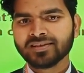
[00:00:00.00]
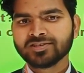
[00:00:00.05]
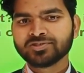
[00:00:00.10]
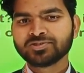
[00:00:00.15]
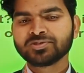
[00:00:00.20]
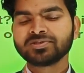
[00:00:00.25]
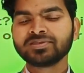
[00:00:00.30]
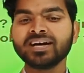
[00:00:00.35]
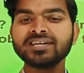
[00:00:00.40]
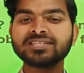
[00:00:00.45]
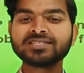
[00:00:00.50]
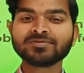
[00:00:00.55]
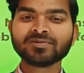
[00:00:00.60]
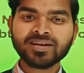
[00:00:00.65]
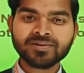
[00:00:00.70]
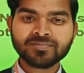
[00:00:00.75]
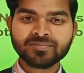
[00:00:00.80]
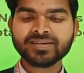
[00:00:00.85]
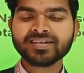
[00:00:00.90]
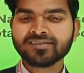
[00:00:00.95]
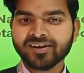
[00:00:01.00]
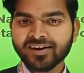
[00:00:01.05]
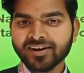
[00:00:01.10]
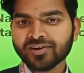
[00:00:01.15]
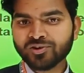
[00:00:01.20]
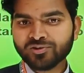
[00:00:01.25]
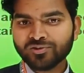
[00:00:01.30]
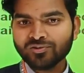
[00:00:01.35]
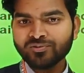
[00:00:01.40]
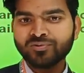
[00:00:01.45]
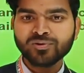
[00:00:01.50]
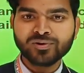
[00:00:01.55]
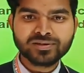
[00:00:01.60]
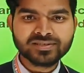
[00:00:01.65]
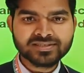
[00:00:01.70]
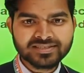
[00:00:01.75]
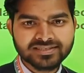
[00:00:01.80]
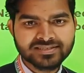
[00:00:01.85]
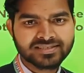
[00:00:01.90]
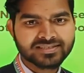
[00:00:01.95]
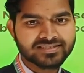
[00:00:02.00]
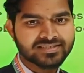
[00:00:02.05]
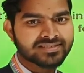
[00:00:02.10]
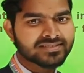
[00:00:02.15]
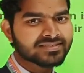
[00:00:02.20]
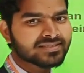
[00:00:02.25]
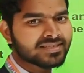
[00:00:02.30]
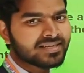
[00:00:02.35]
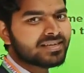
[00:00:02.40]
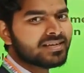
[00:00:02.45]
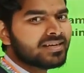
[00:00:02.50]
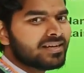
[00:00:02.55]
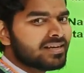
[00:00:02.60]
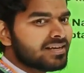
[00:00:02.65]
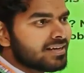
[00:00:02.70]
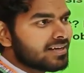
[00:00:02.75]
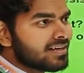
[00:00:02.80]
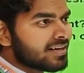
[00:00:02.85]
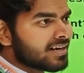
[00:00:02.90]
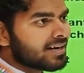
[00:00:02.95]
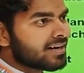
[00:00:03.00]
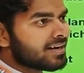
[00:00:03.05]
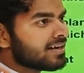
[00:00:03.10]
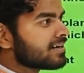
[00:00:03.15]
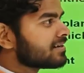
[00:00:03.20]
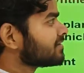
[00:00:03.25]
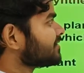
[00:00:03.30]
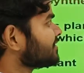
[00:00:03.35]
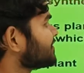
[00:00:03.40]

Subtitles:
So that's why we can't do photosynthesis. And